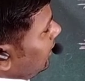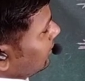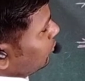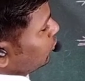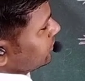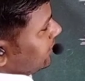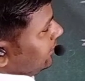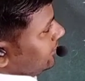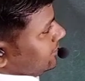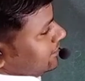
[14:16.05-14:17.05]
hormones
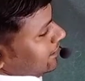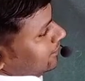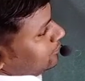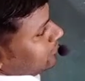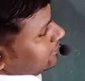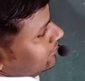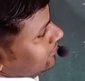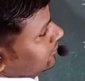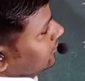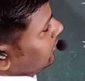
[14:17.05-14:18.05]
and enzymes.
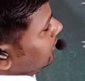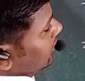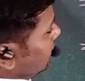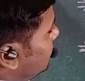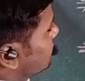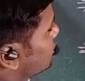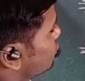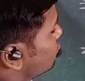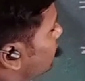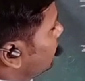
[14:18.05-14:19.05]

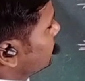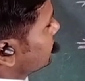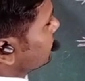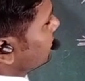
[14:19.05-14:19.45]
Yes students,